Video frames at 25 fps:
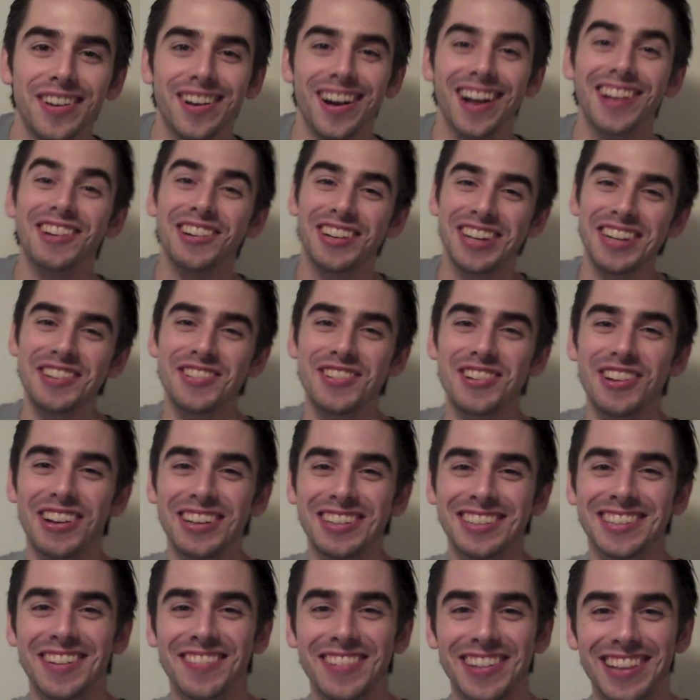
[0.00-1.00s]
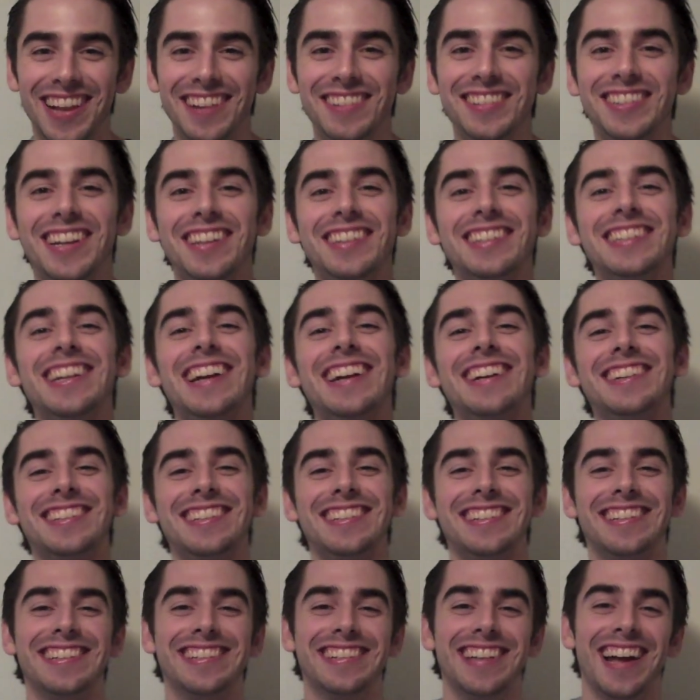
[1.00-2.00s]
Hello, Kindred Longevity Lifestyle Designers.
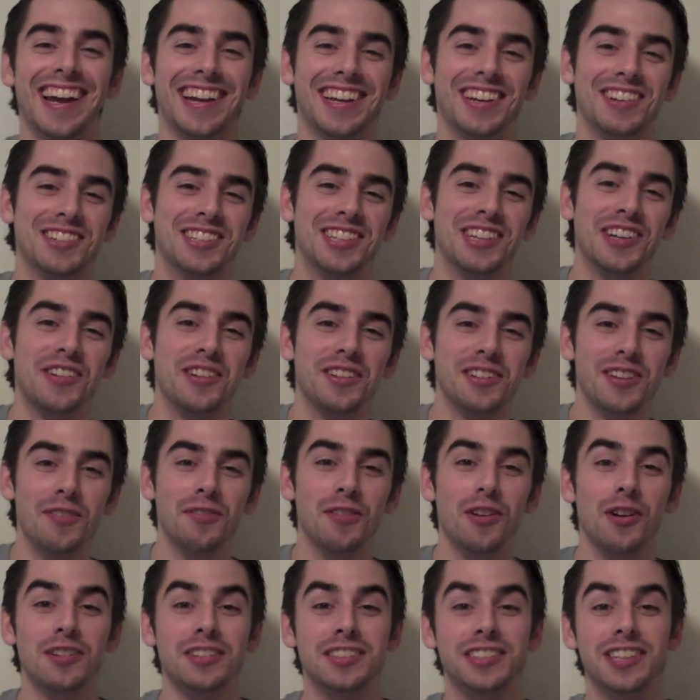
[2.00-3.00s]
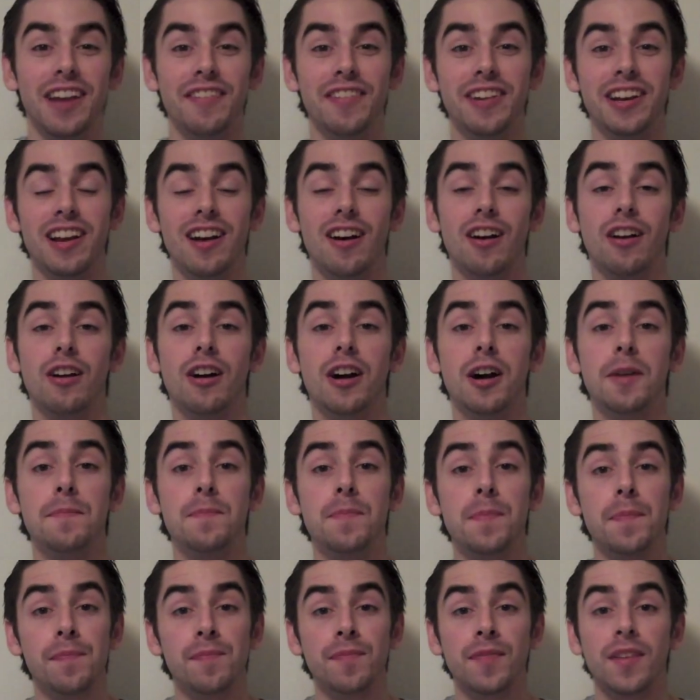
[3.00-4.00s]
This is Zak here, Secrets of Longevity.com.
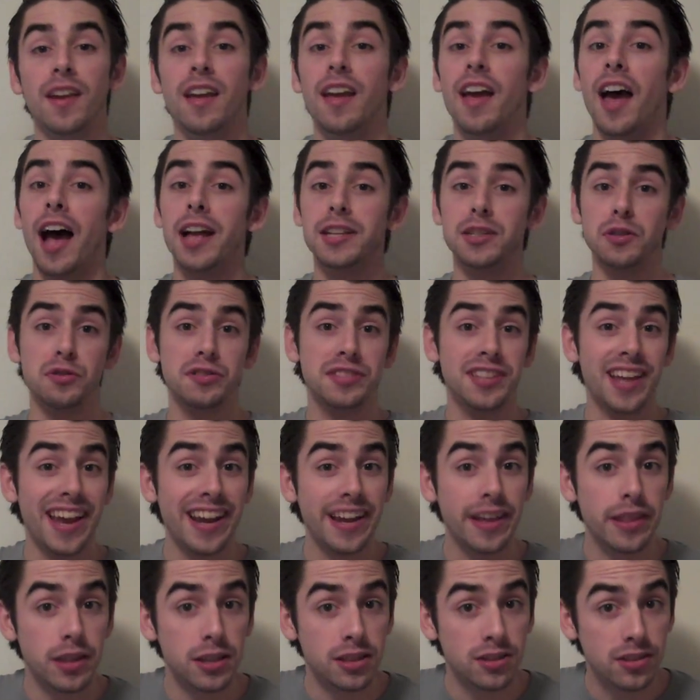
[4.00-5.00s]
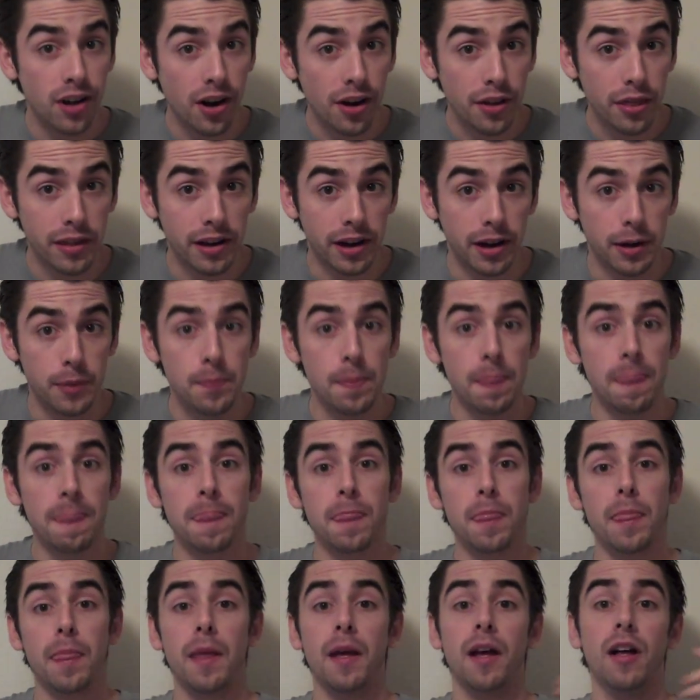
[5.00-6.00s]
As I was saying at the start there,
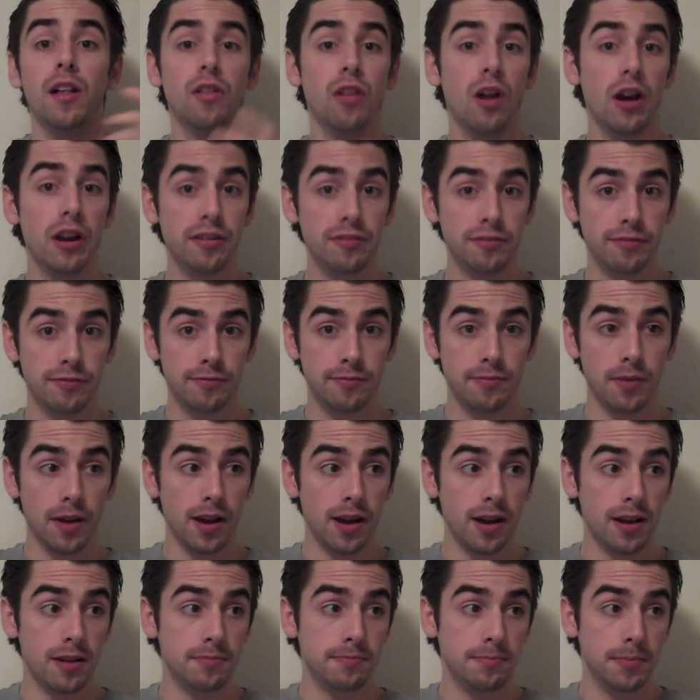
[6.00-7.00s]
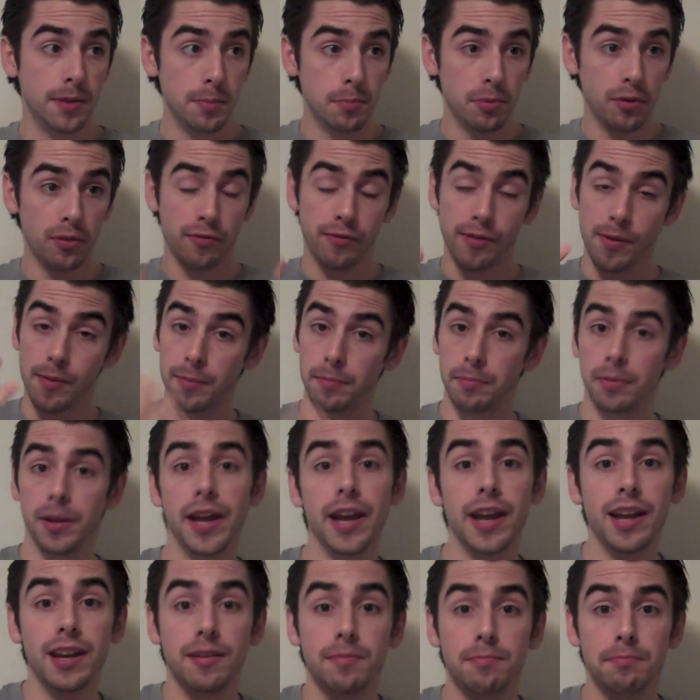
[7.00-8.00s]
a lot of uh, people from the
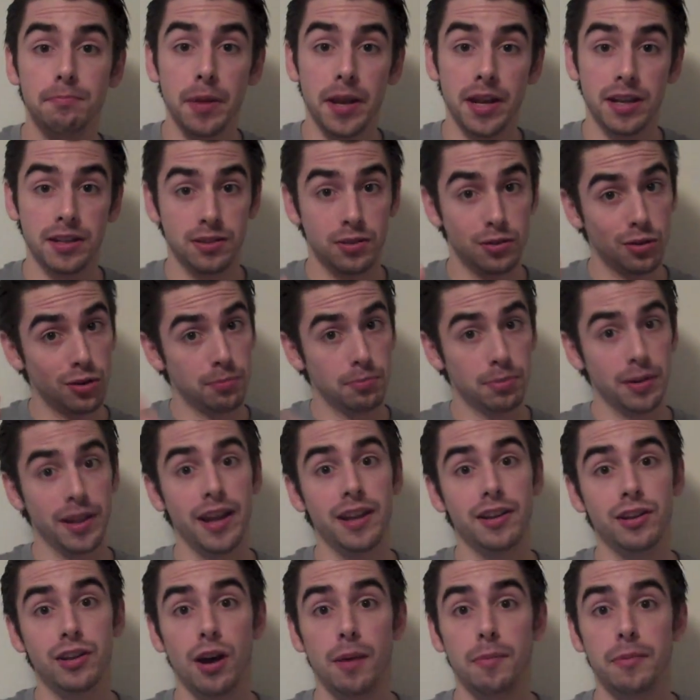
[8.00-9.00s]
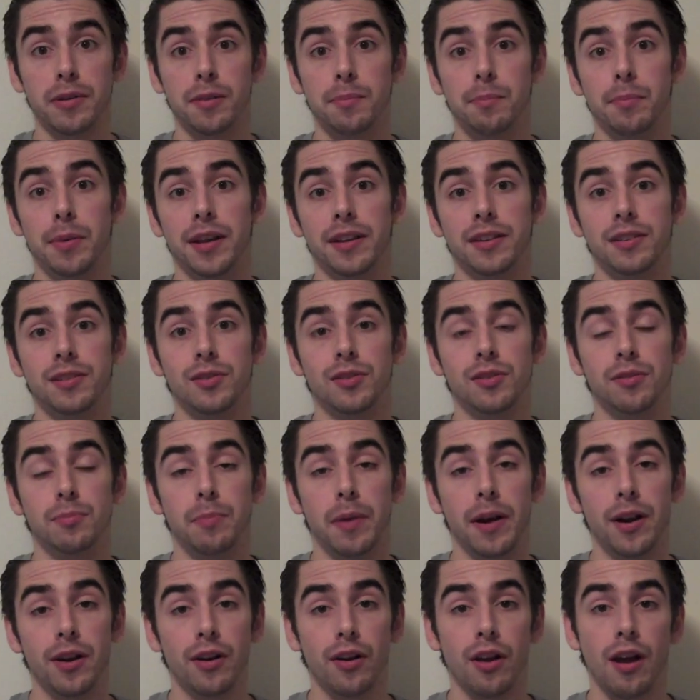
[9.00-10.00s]
plant-based or plant-dominant-based
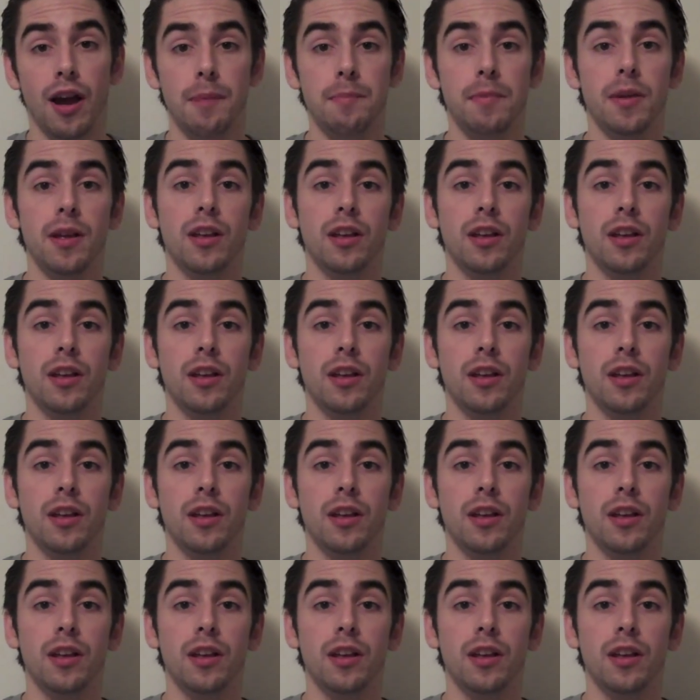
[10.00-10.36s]
paradigm